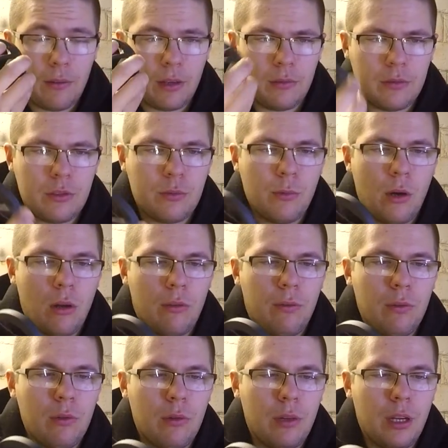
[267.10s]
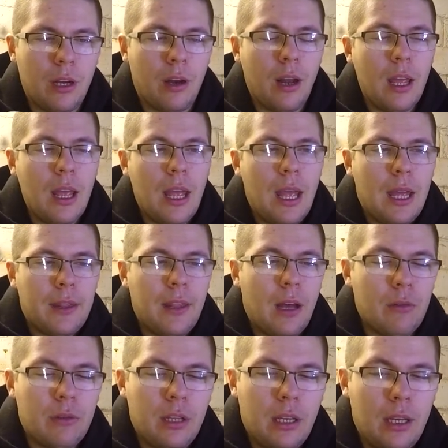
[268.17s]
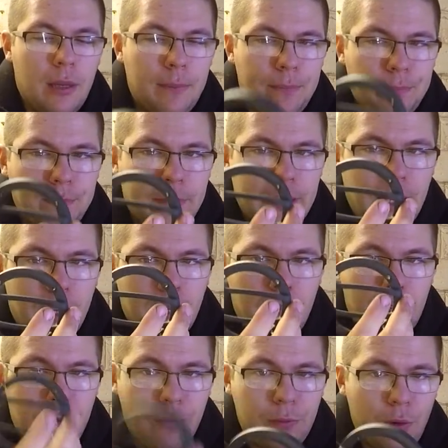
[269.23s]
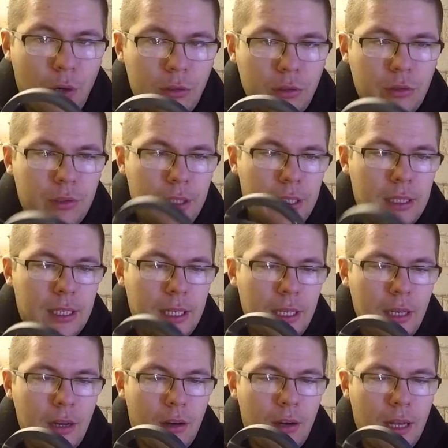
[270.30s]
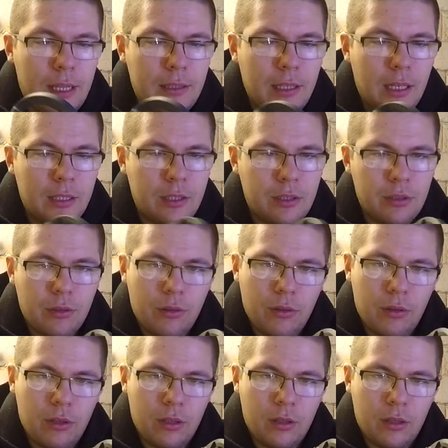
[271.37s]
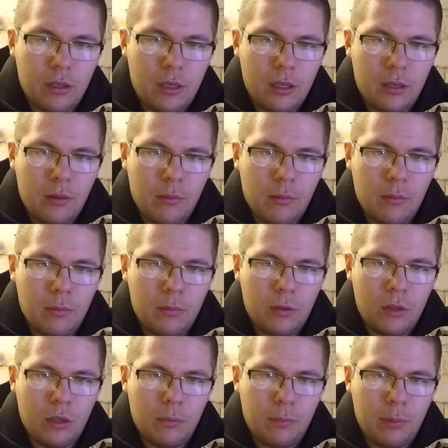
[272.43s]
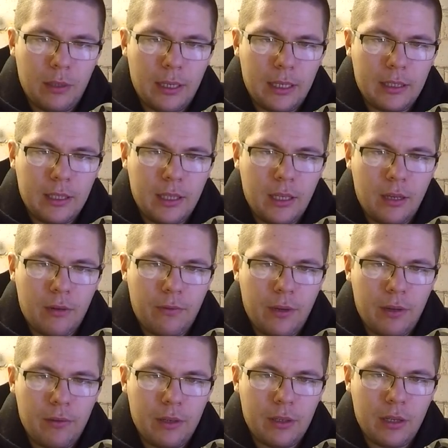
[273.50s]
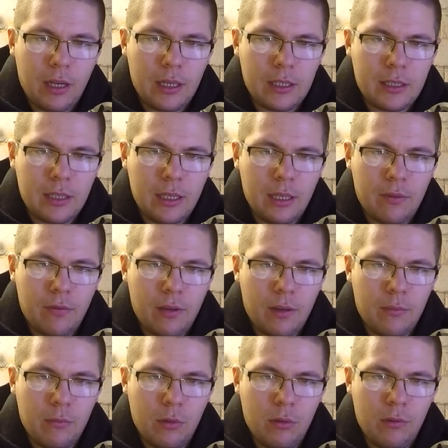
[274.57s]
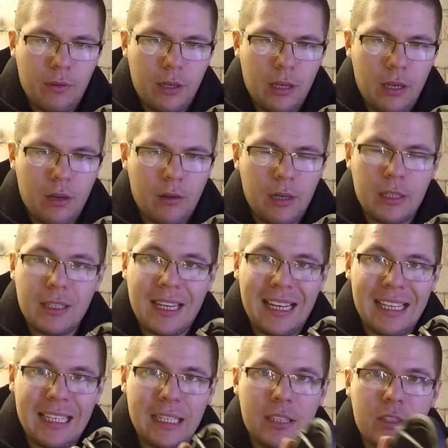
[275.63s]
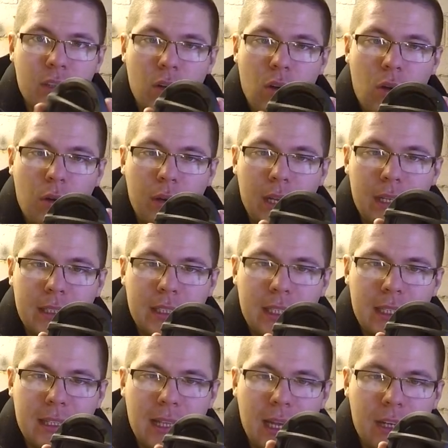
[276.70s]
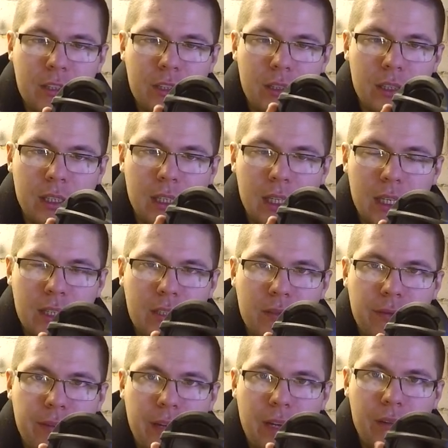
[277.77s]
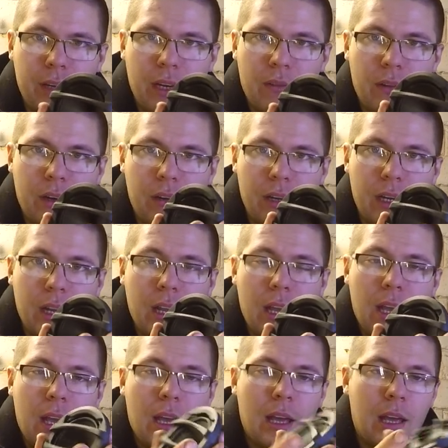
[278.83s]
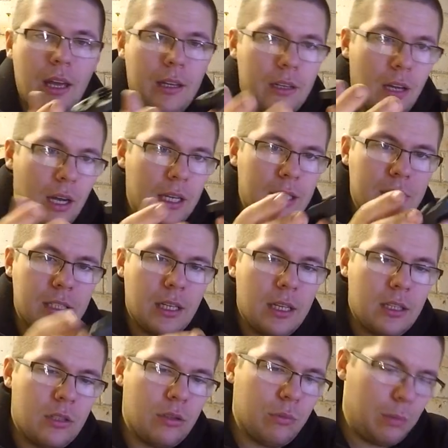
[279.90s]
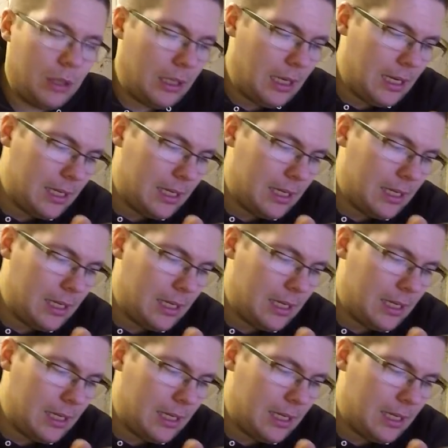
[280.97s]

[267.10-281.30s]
a small flu here. Now the front grille here attached on the top plate here very nicely. If I move here, it clicks on, and it actually is very nice to be